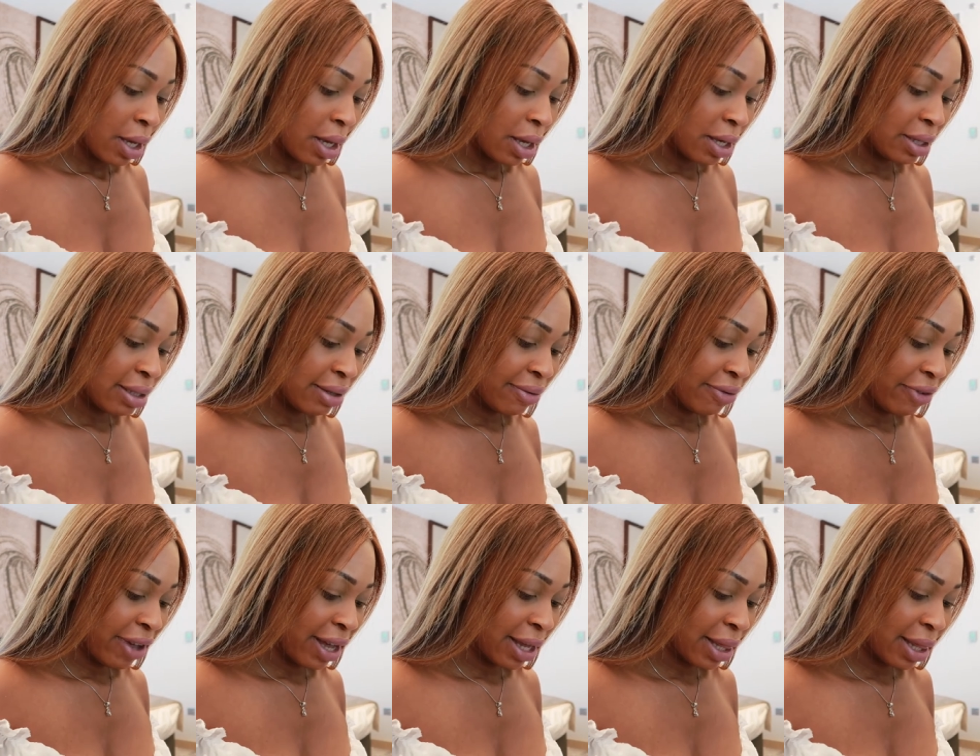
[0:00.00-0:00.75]
is the
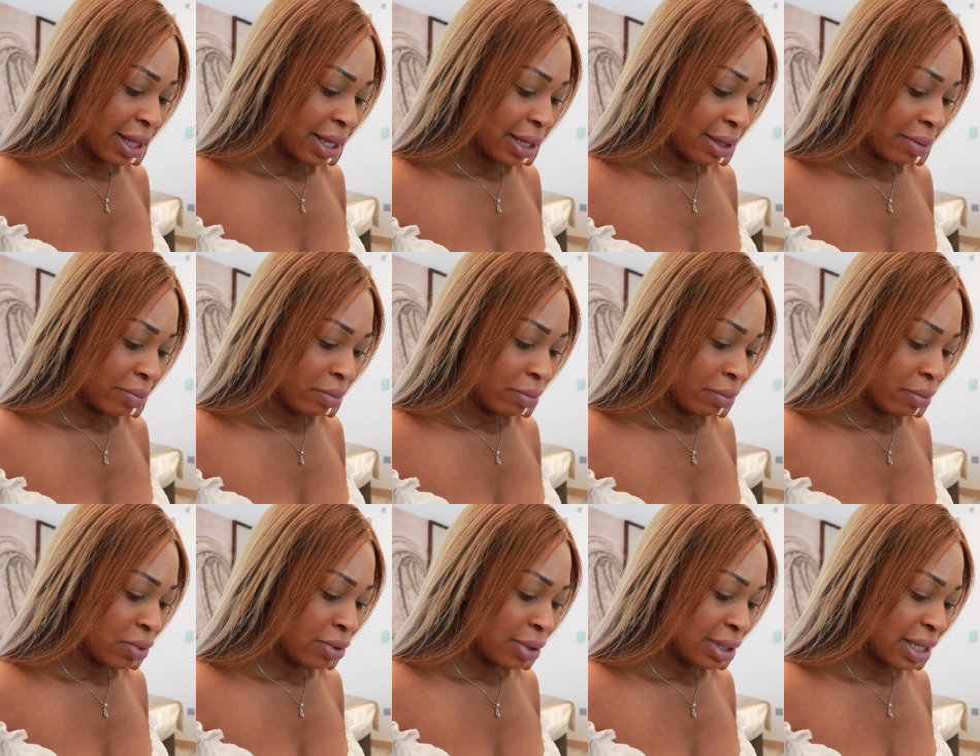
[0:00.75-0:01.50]
fact that
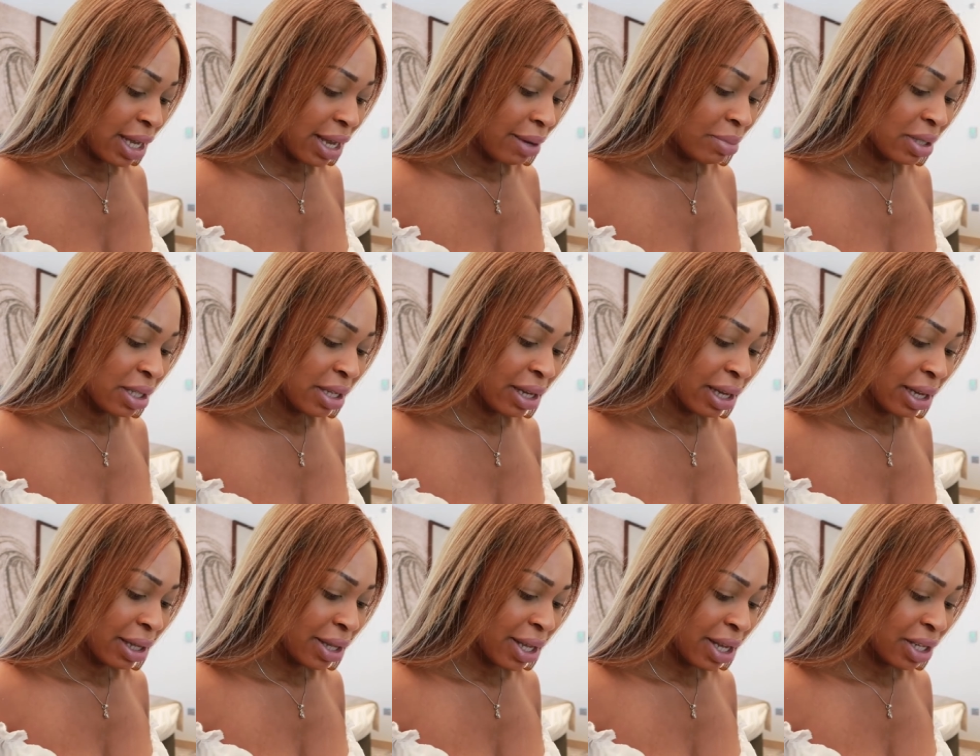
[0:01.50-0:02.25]
most times
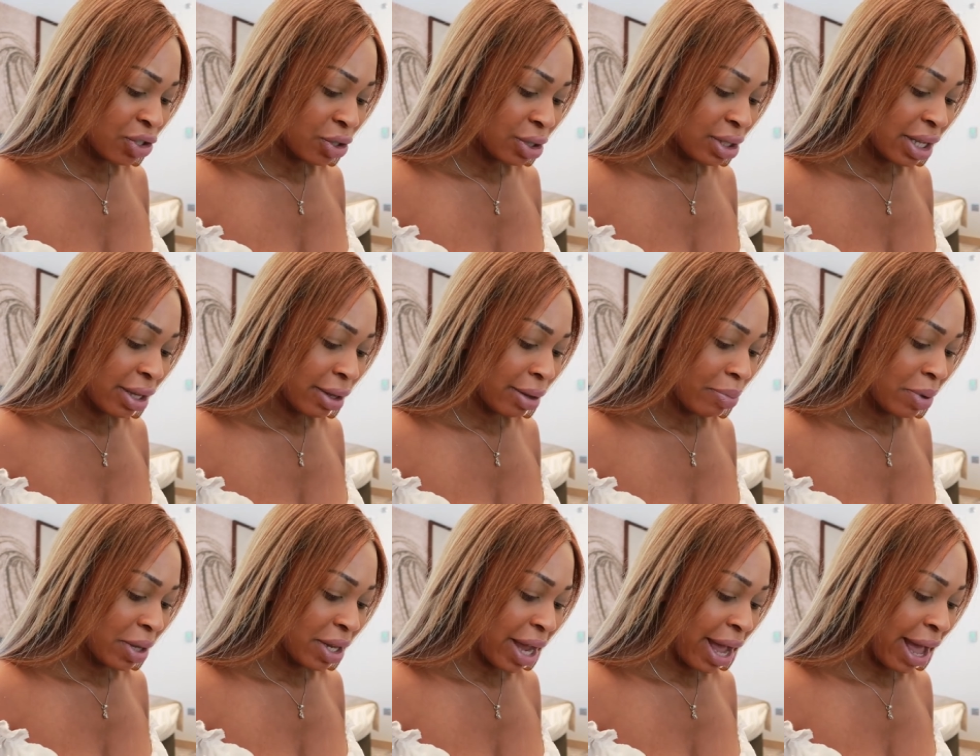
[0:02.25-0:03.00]
they're they're just a
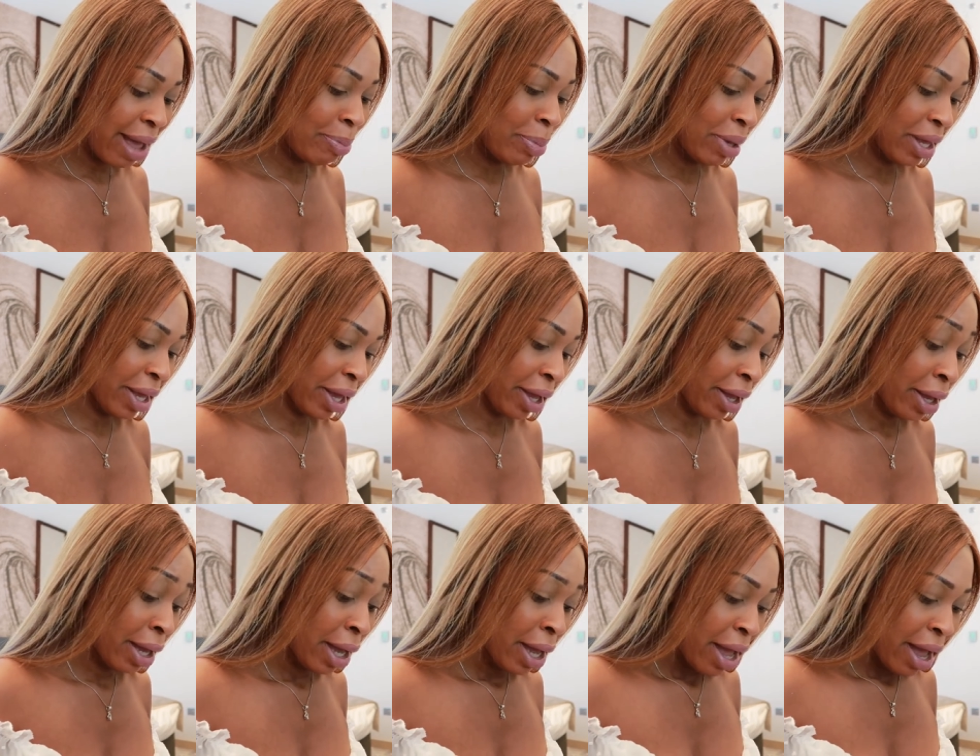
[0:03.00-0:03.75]
bit happier
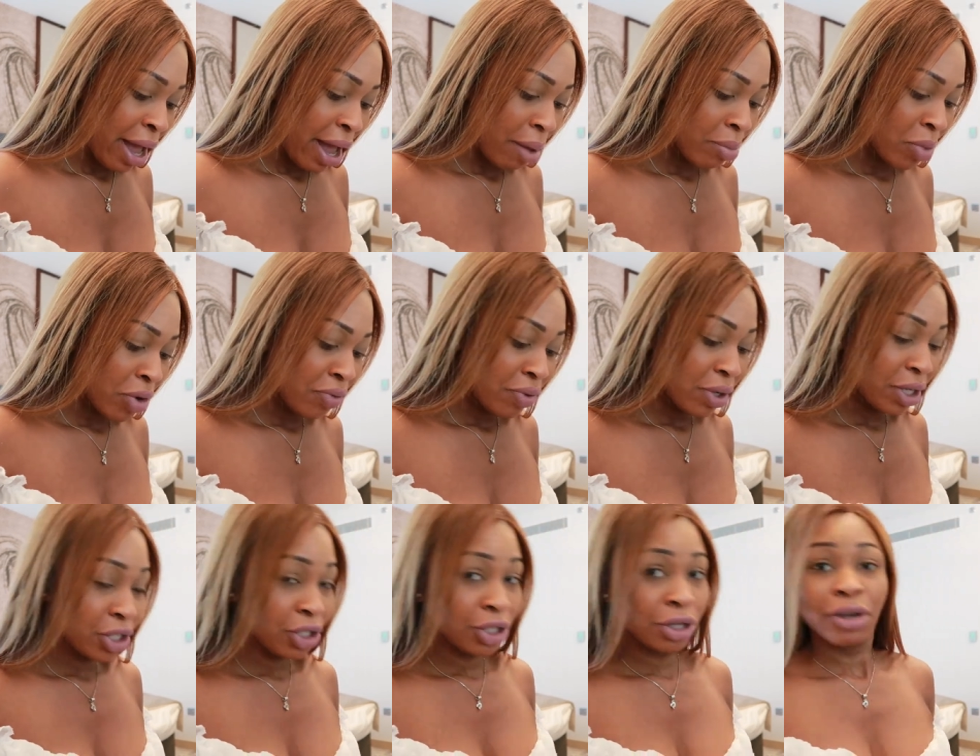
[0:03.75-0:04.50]
i'm not
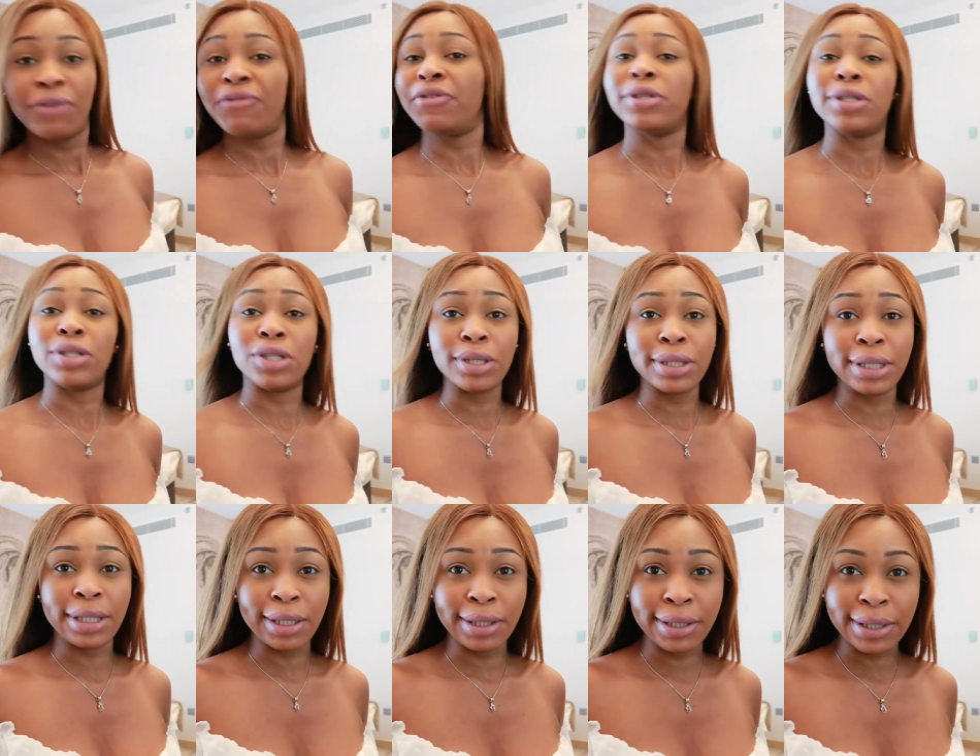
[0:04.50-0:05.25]
really sure if it's
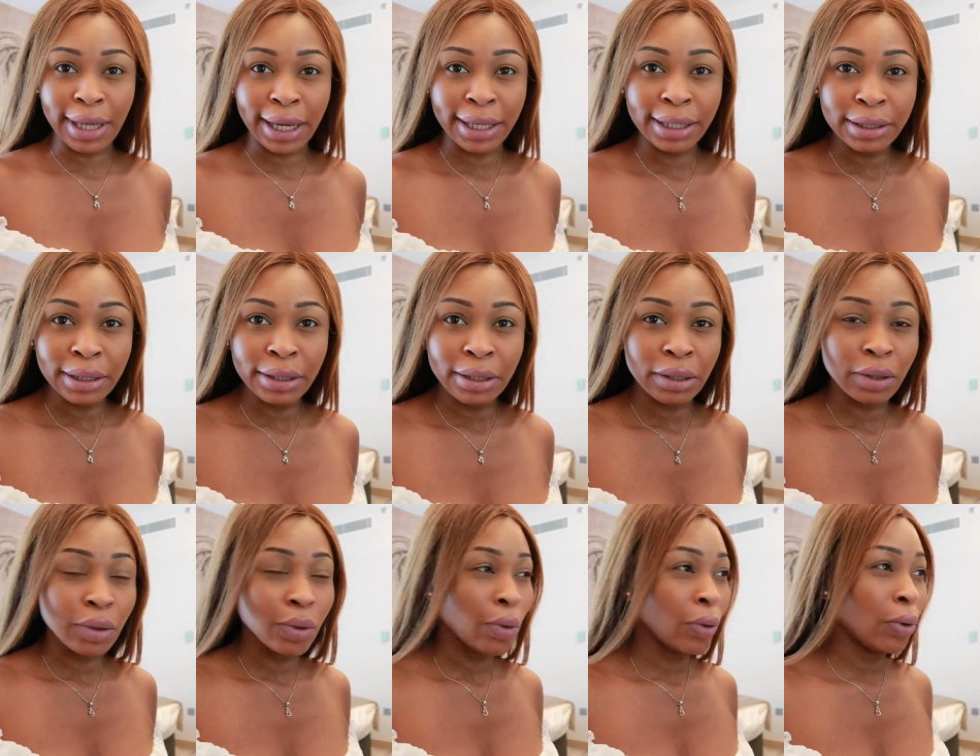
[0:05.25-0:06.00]
just the sun
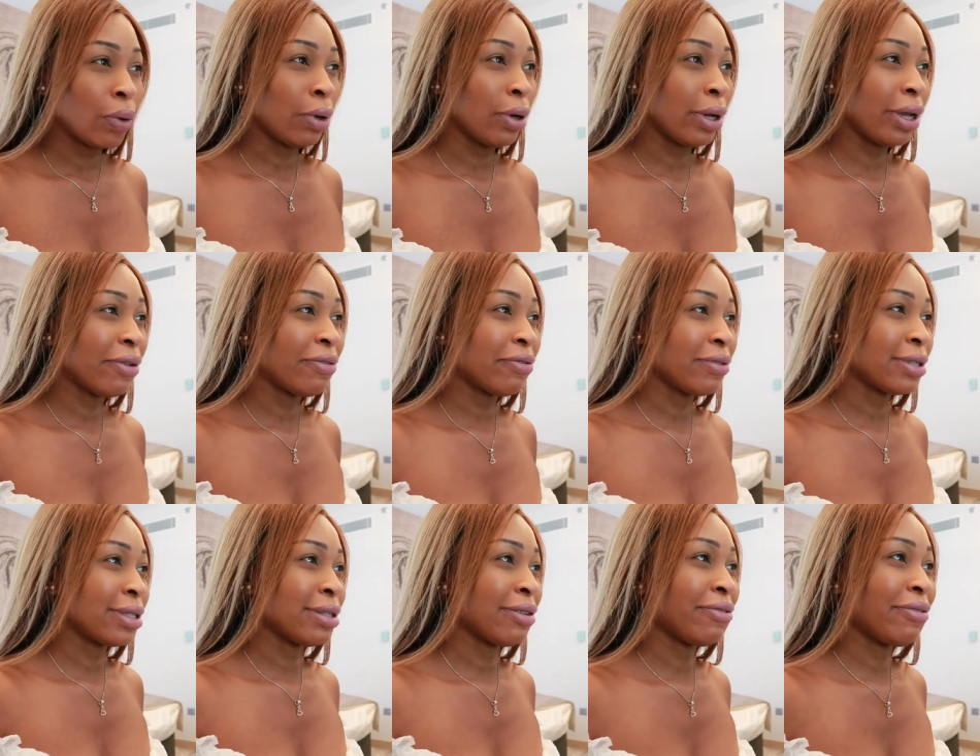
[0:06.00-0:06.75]
or if
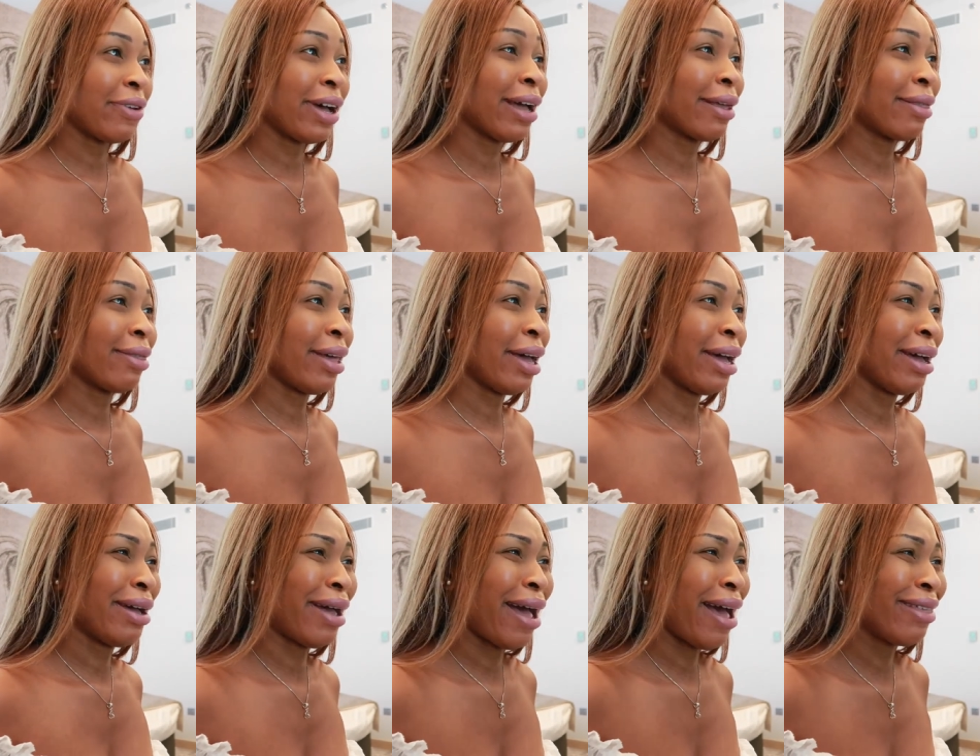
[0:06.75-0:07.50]
it's the fact
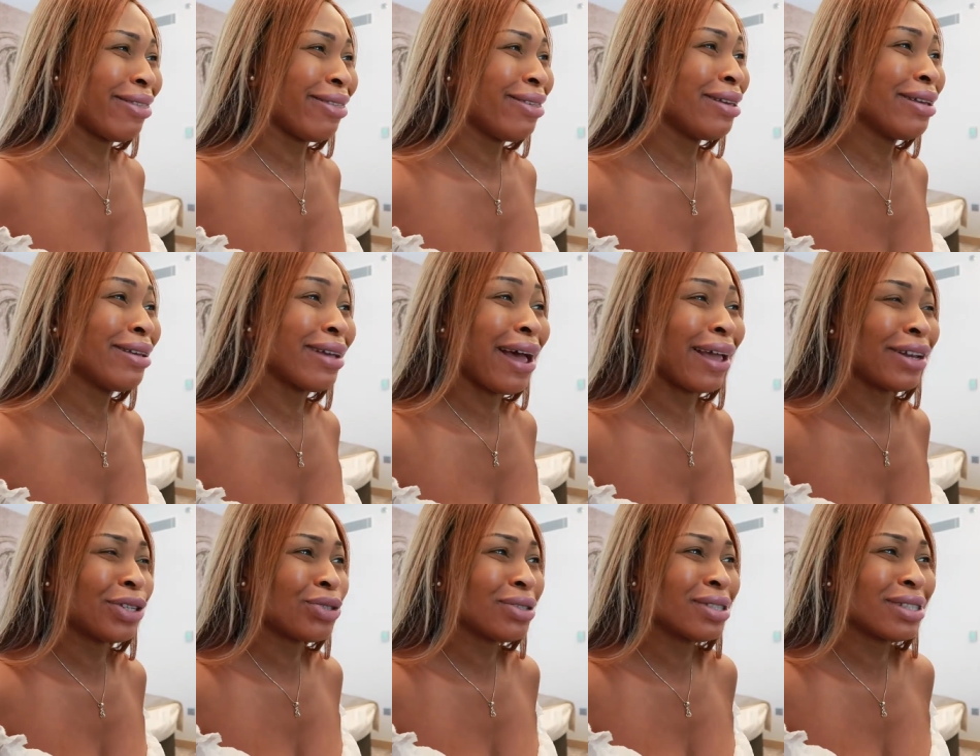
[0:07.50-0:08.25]
that i think
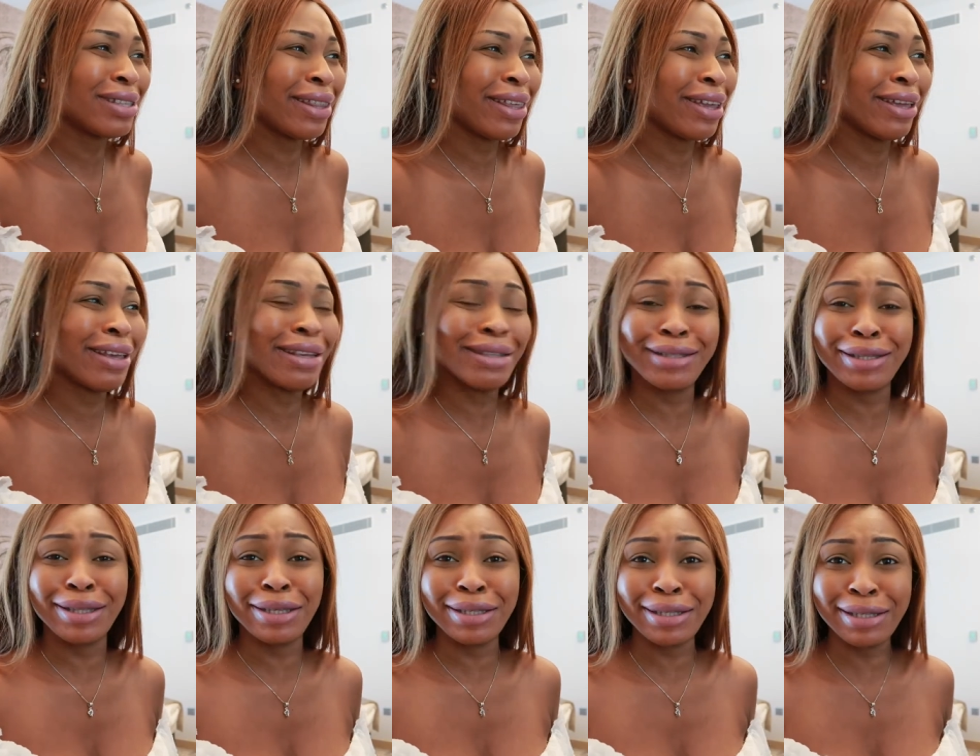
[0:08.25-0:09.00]
i just think
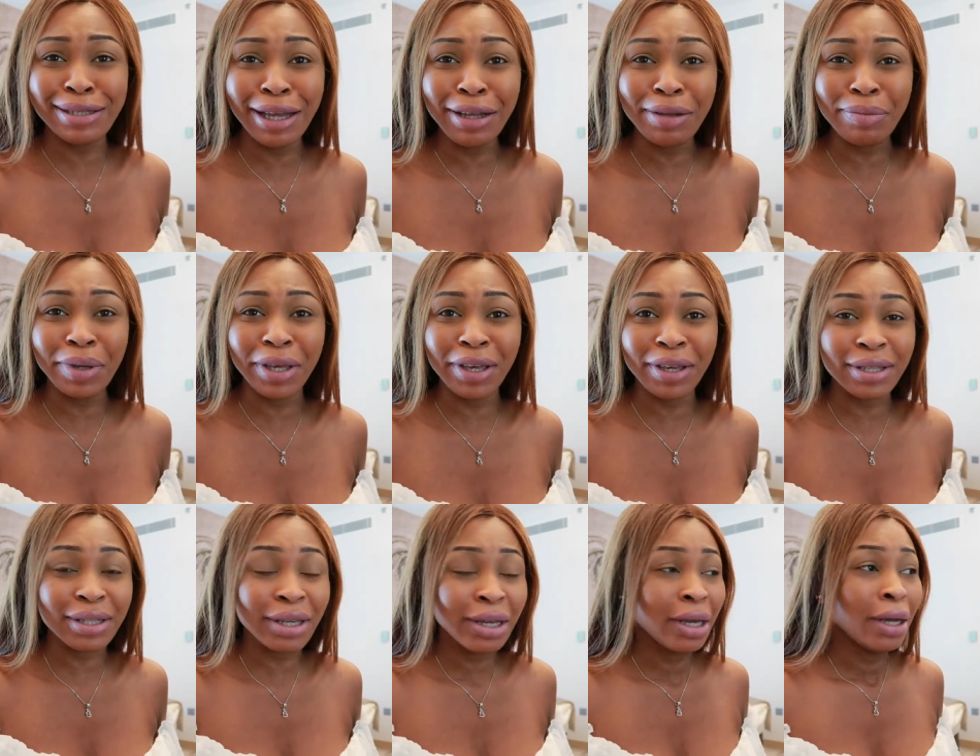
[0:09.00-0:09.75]
it's the sun
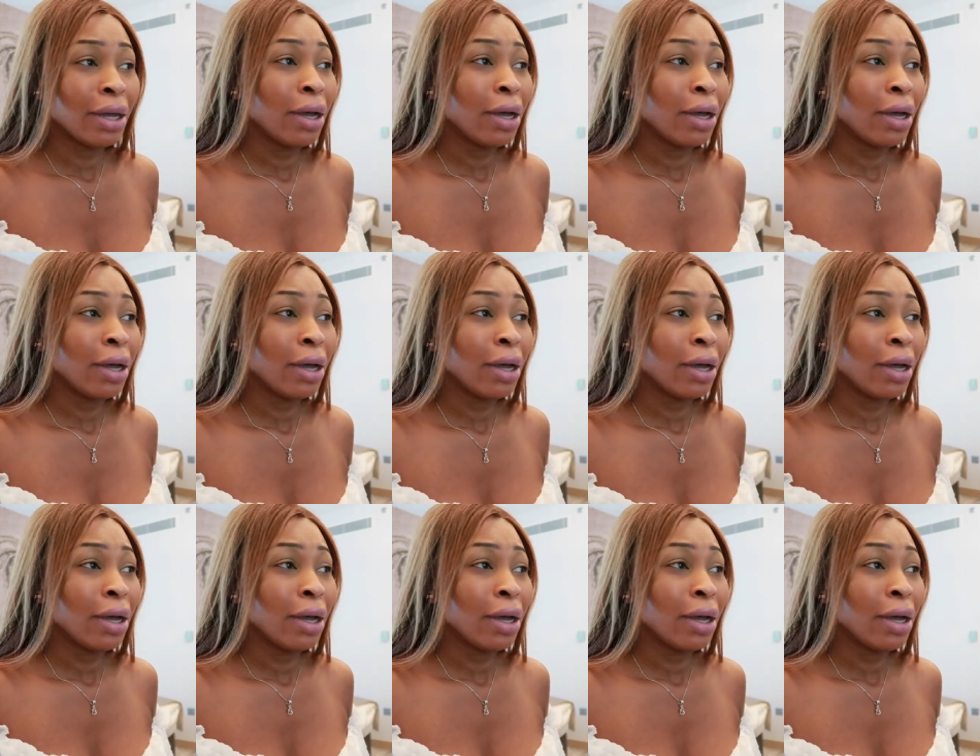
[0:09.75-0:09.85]
because